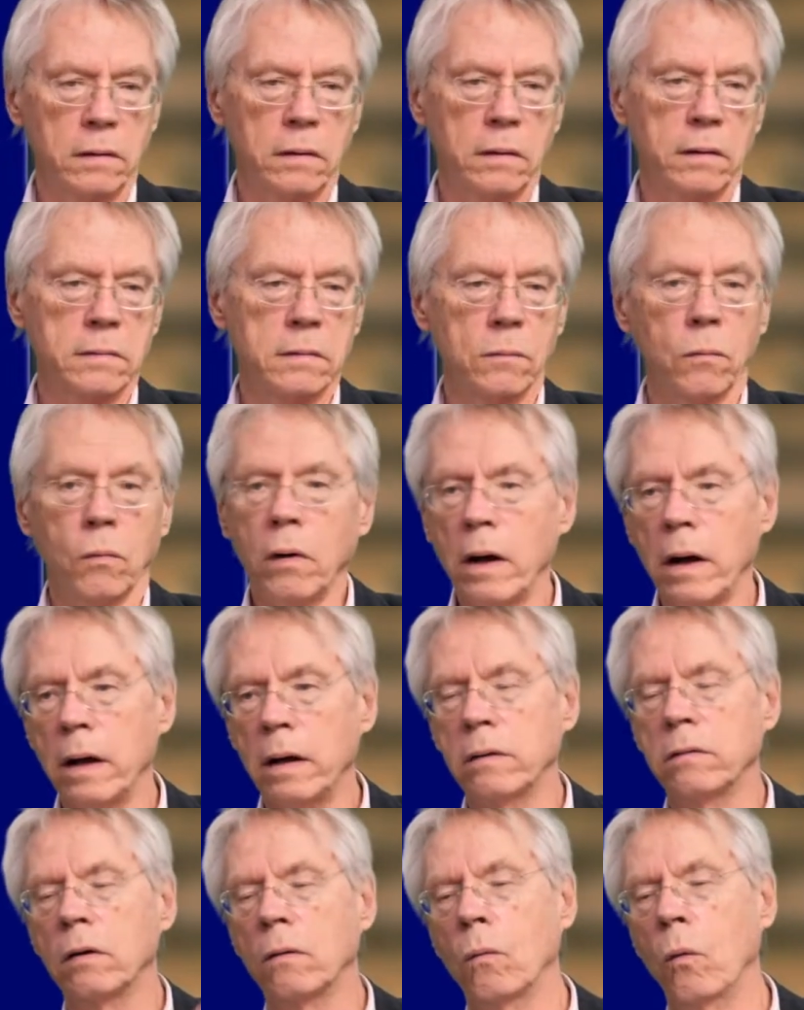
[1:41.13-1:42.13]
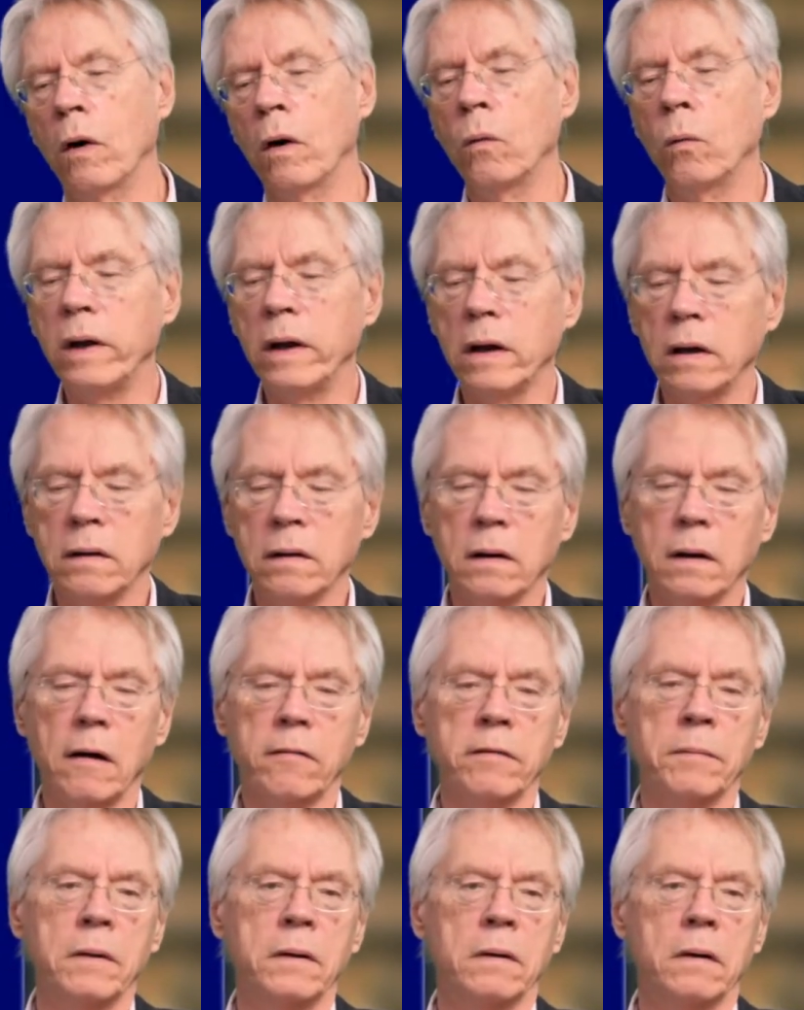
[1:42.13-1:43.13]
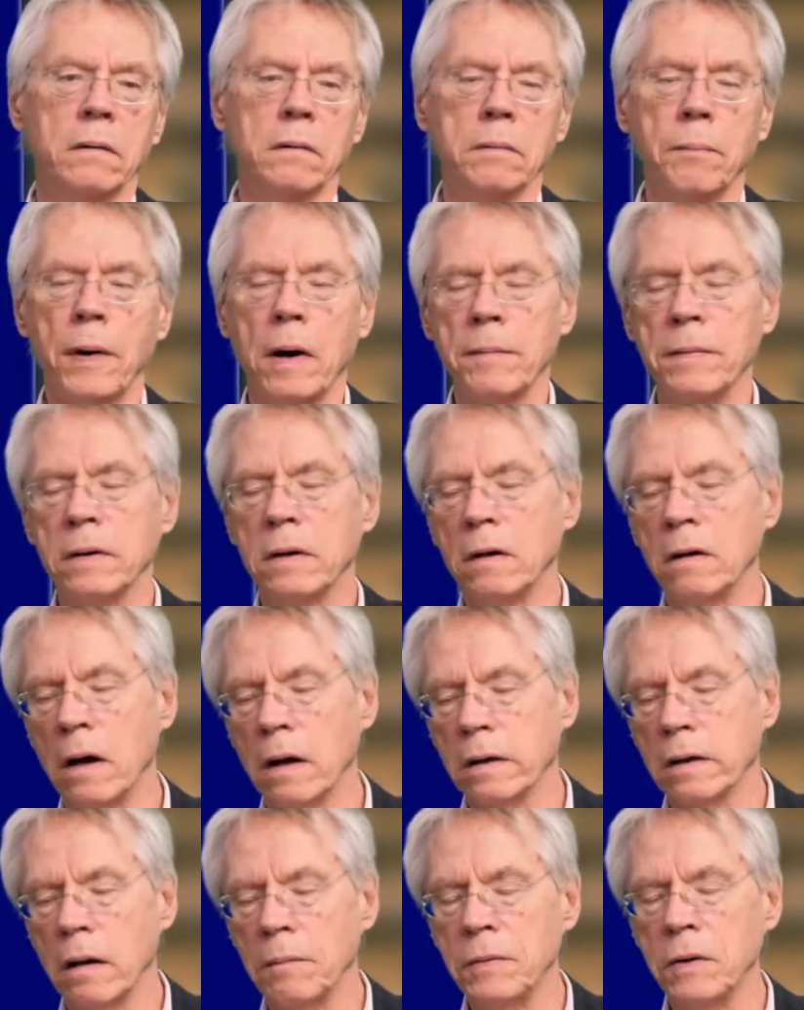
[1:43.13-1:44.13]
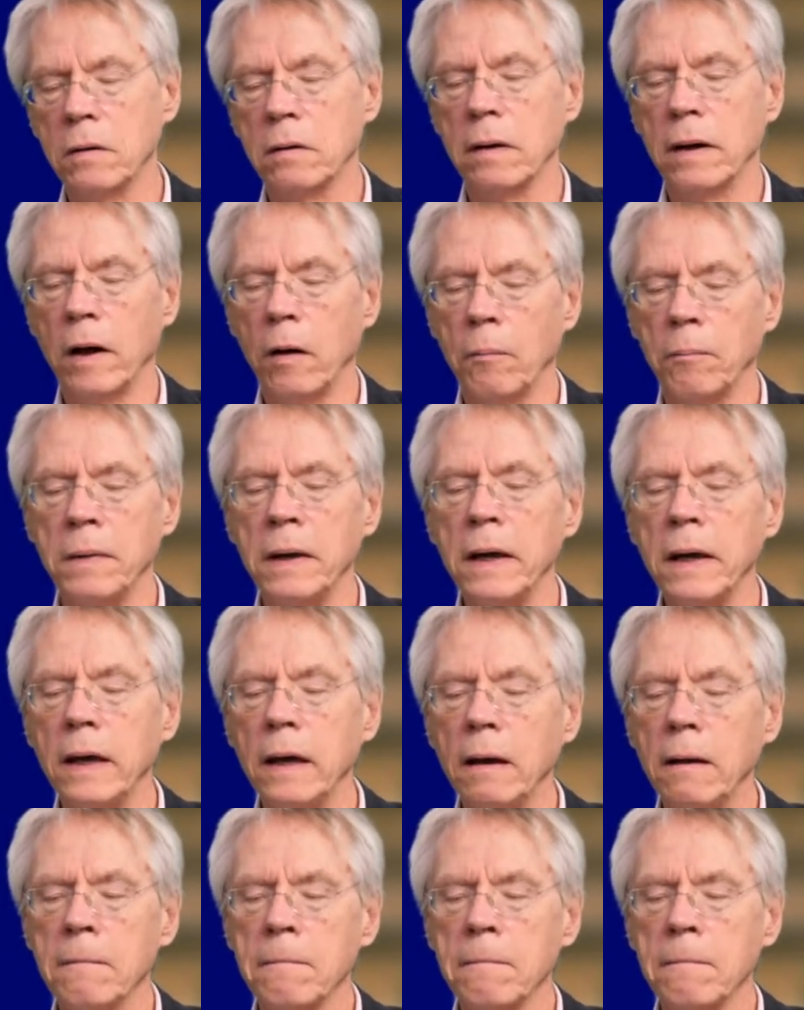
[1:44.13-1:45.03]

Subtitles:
It's wow, it took 1 week and the government department did not come here to help me.